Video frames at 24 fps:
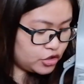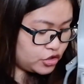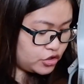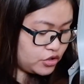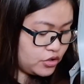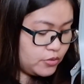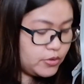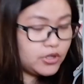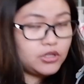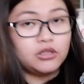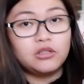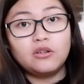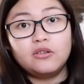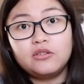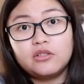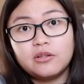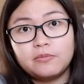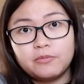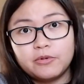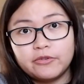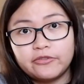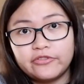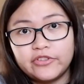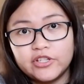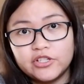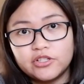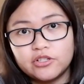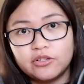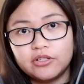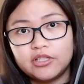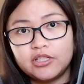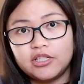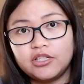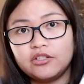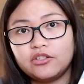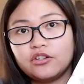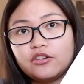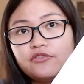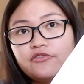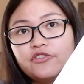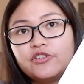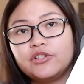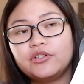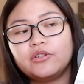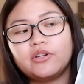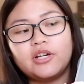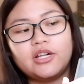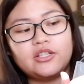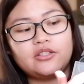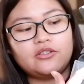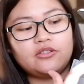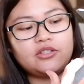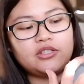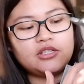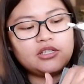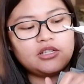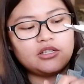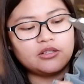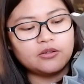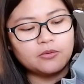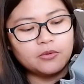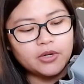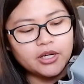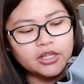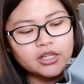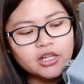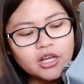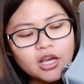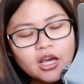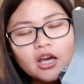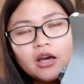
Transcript: show a close-up of this so it's easier for you guys to see in a while.